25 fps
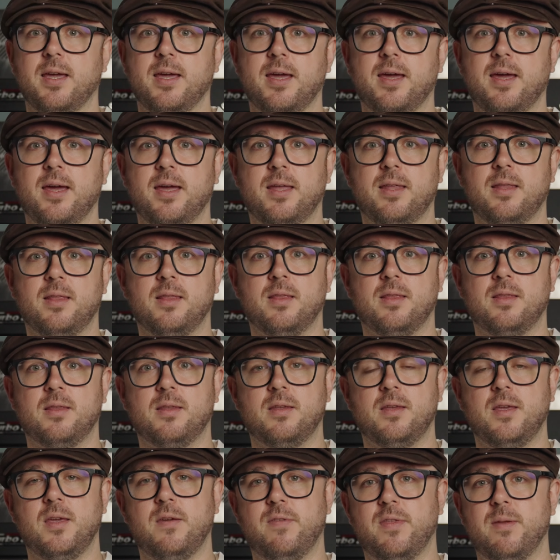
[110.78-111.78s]
and
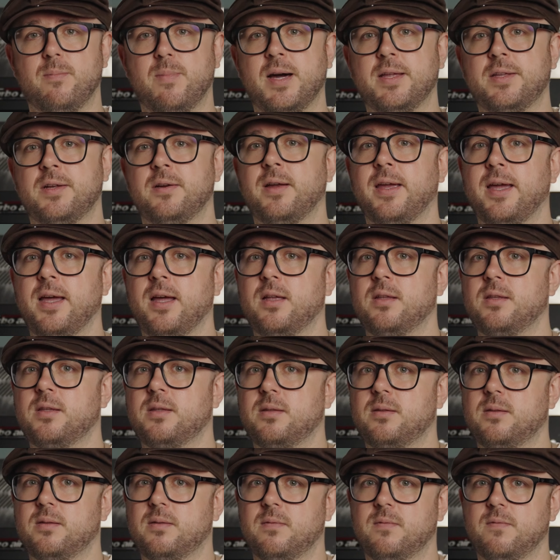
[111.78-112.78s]
if the butter gets
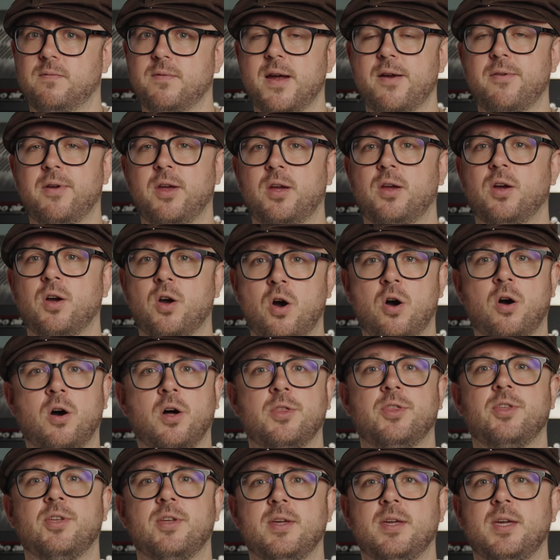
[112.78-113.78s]
very hot,
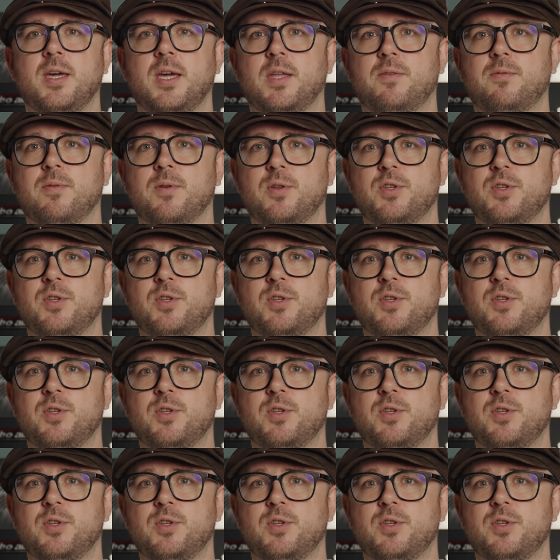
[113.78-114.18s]
it will